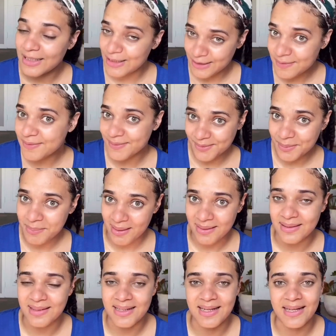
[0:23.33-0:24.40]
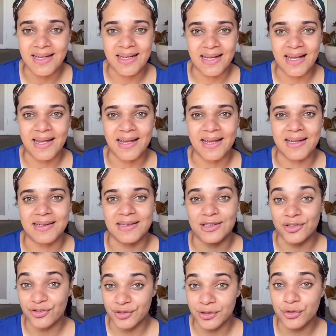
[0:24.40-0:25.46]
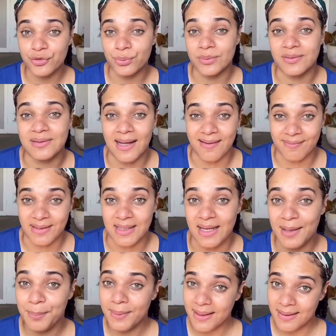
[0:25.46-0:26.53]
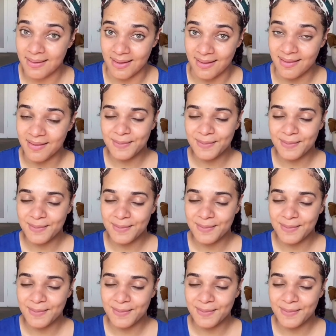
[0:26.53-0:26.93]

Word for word: Easter Monday and the church was having a picnic.